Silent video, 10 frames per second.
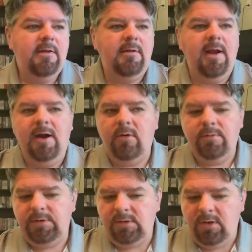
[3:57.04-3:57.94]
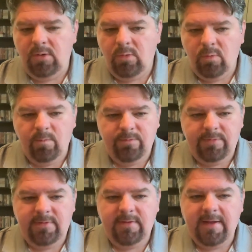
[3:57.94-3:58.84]
Now, you know,
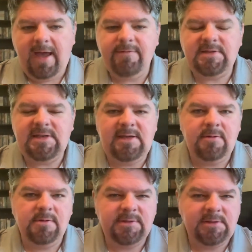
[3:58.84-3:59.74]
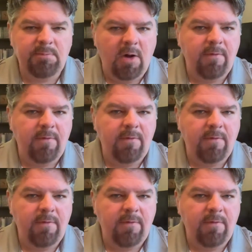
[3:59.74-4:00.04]
I've seen small